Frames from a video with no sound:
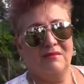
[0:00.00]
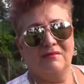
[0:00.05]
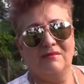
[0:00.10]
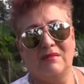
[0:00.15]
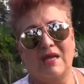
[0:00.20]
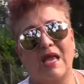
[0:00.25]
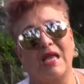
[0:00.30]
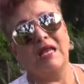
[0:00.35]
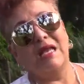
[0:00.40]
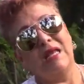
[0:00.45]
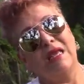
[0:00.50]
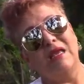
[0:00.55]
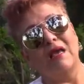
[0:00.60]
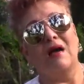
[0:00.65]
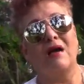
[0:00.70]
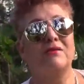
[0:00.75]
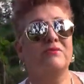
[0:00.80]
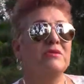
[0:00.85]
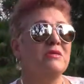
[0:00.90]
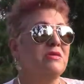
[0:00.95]
80,
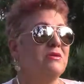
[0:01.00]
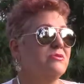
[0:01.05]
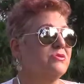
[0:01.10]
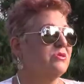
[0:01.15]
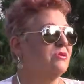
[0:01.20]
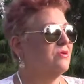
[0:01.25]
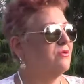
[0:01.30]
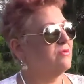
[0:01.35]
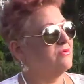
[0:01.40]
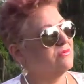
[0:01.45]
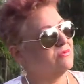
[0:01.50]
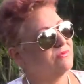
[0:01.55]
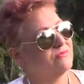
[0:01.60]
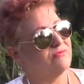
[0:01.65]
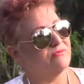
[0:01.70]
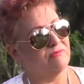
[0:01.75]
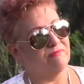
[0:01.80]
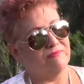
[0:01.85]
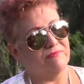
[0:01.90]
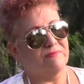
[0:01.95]
100 years ago.
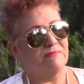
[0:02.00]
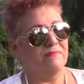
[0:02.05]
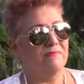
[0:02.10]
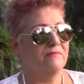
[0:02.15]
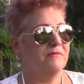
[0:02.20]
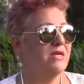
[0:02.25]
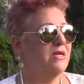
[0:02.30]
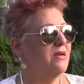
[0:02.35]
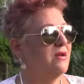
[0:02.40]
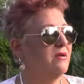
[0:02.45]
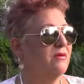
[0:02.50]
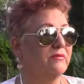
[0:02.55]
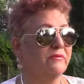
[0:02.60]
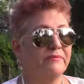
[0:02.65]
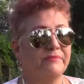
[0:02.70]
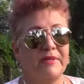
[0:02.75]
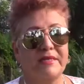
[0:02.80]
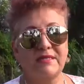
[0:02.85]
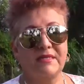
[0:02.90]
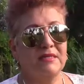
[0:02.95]
You know,
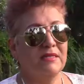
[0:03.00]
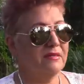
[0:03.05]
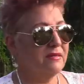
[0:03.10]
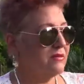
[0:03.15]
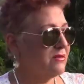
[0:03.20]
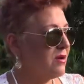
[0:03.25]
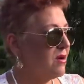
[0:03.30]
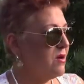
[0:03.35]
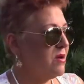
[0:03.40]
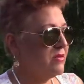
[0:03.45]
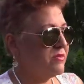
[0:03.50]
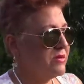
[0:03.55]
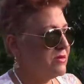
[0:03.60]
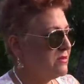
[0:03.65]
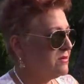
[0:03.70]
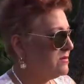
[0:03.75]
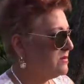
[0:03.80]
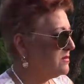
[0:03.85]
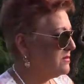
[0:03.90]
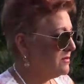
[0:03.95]
that's it, they're gone.
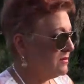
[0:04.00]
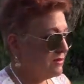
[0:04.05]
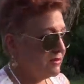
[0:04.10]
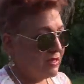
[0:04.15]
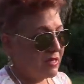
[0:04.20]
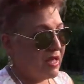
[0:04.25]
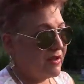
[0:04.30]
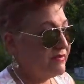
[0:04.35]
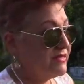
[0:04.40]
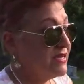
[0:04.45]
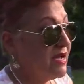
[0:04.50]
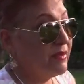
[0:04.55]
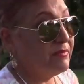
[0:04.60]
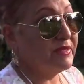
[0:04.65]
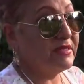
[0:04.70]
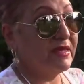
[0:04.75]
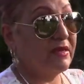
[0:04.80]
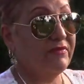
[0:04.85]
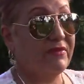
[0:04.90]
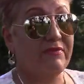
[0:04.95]
And a lot of
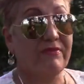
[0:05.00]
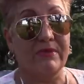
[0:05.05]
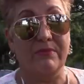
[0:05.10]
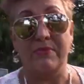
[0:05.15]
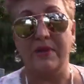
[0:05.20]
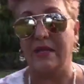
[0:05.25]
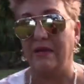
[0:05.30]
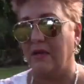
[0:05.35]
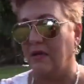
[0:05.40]
times they've even been,